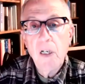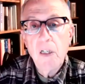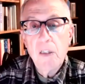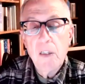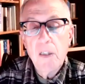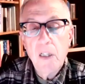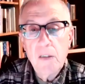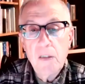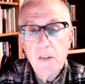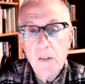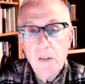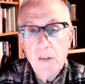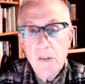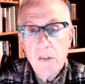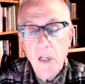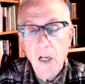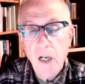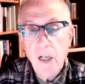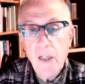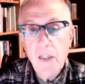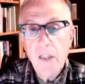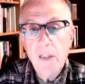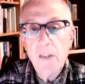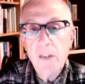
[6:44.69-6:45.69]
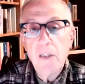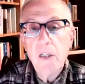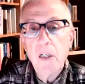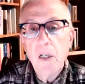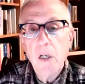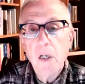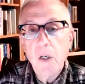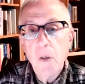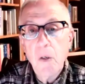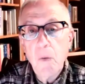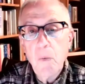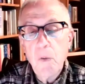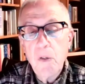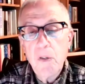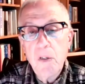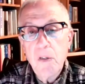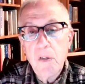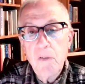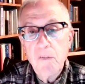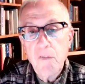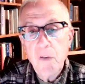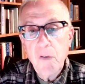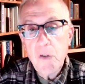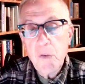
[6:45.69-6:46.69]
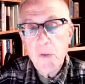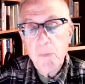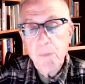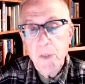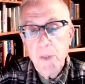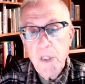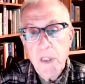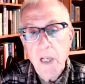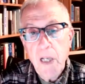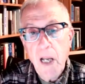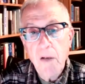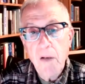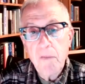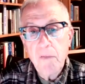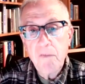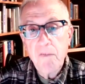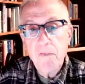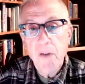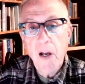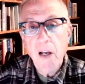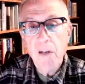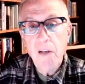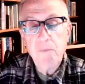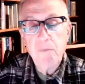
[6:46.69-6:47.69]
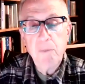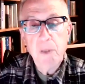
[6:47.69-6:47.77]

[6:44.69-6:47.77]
They decided we're going to first pick out 5